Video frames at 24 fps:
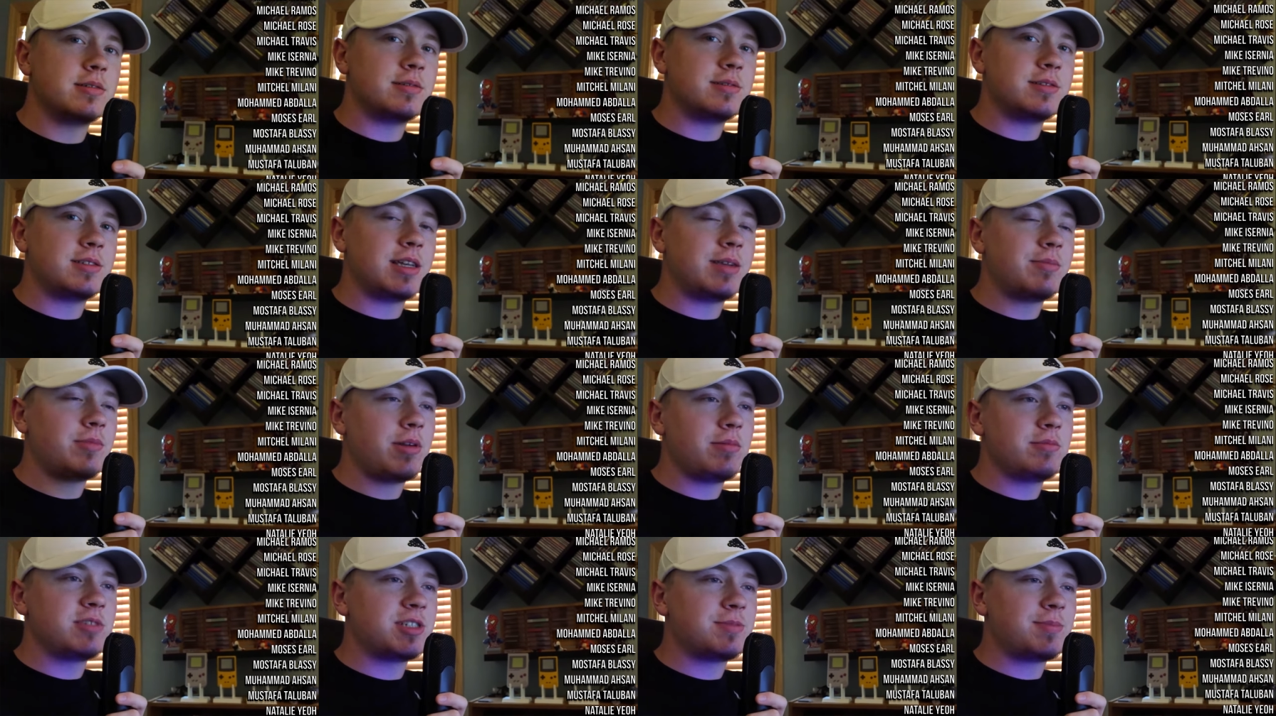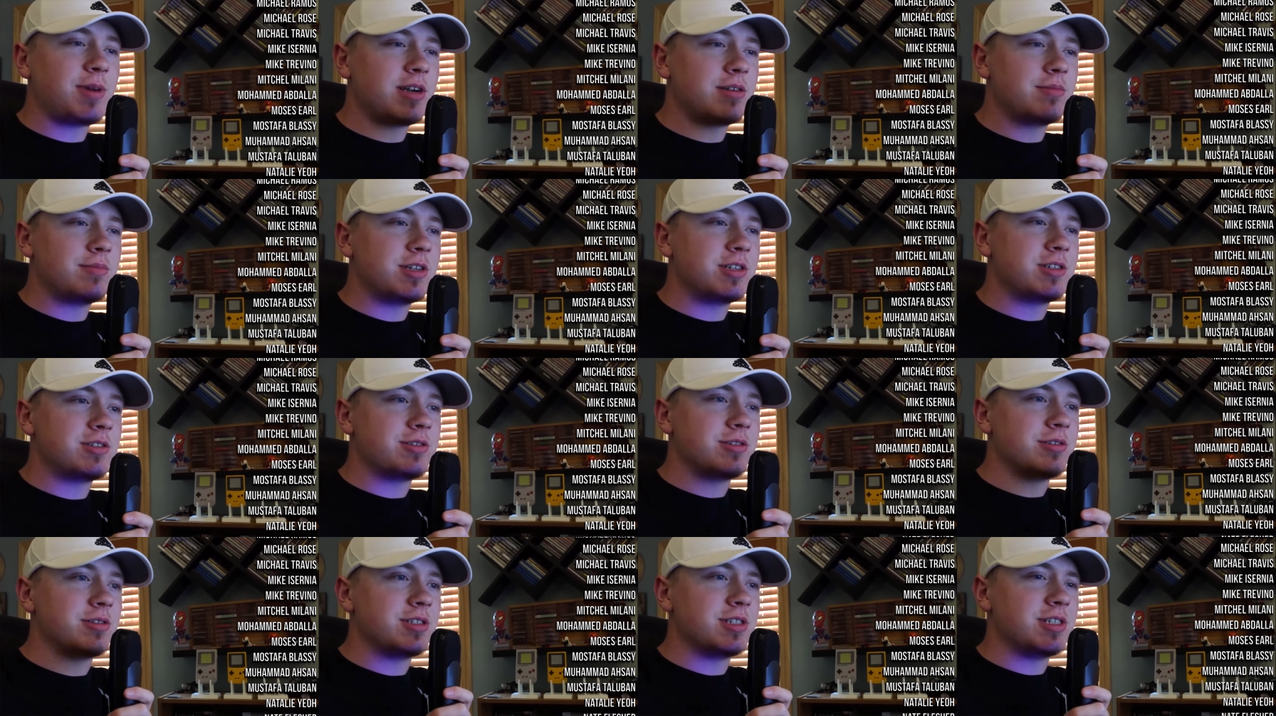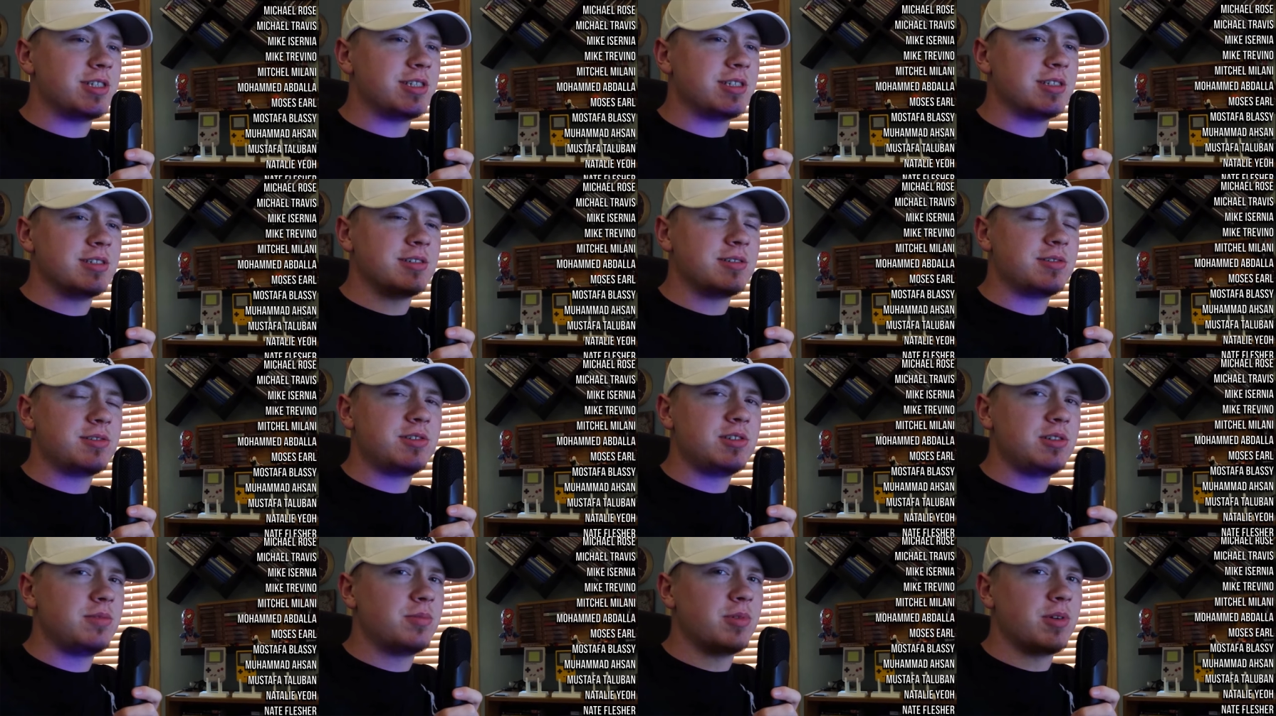Sam Raimi's Spider Man trilogy is
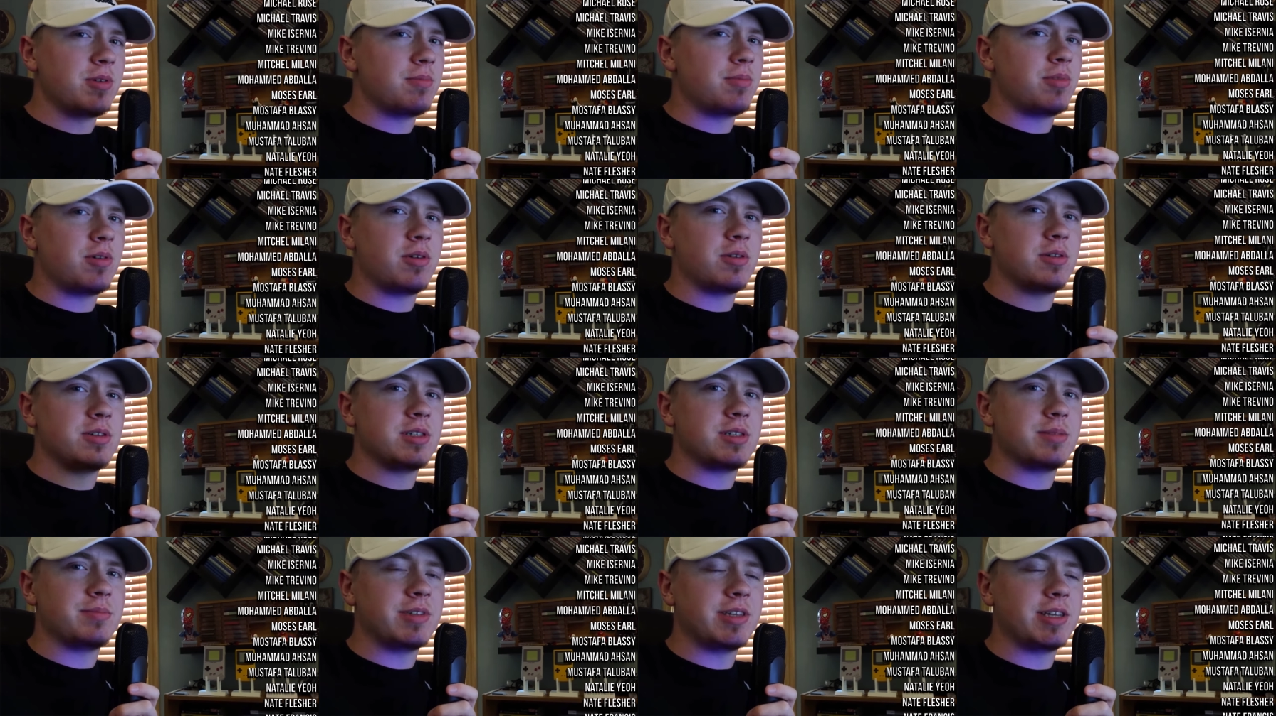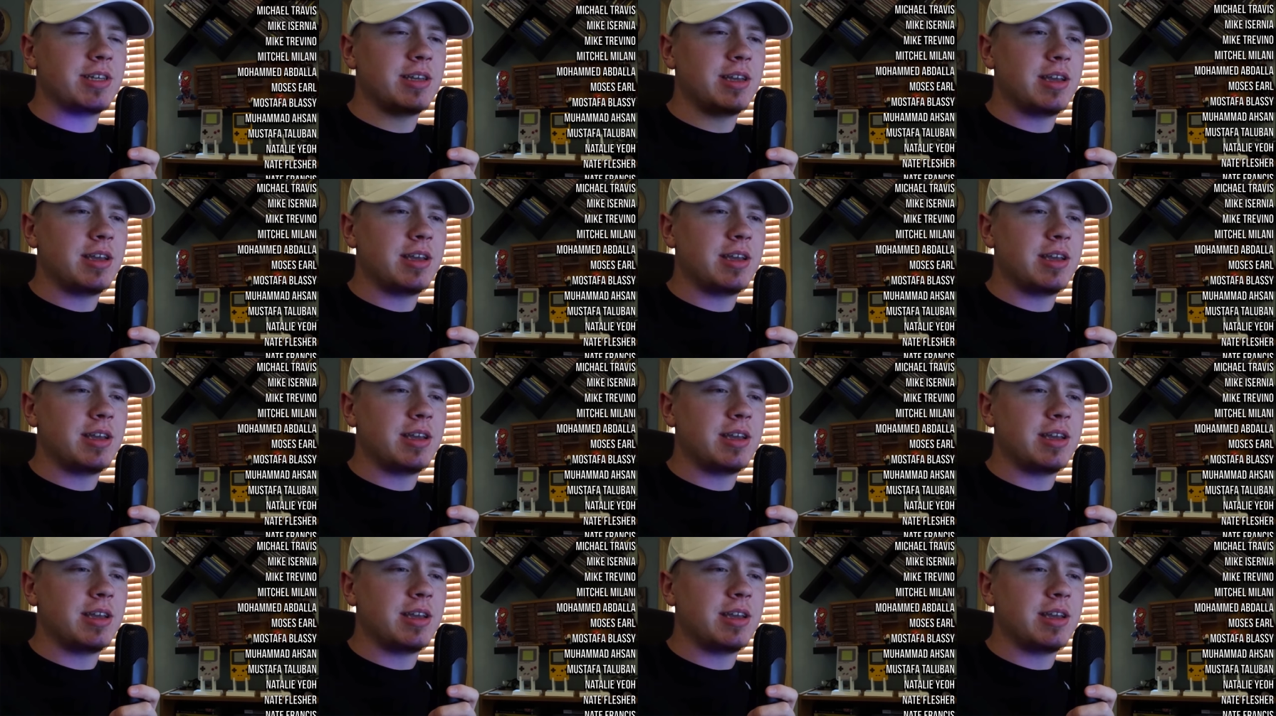super important to me.